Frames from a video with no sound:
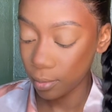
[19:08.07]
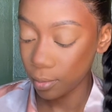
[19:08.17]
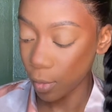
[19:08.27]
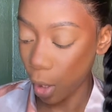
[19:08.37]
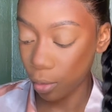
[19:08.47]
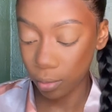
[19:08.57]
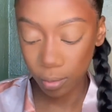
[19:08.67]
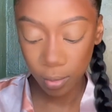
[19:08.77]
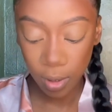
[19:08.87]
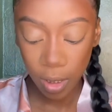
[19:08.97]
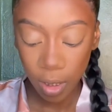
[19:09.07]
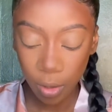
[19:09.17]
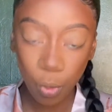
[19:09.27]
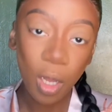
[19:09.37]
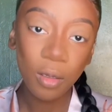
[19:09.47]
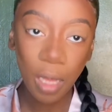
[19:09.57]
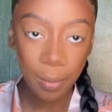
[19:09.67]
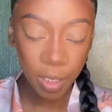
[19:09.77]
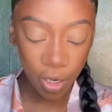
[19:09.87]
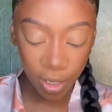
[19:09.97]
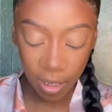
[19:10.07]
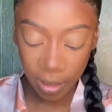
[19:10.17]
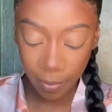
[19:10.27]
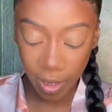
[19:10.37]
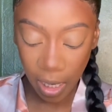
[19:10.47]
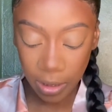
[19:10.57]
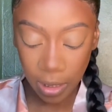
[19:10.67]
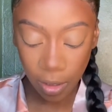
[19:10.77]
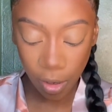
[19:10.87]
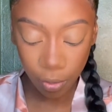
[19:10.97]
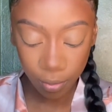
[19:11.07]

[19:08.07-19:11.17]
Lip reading: No. Well, I'm learning. Let me not say no.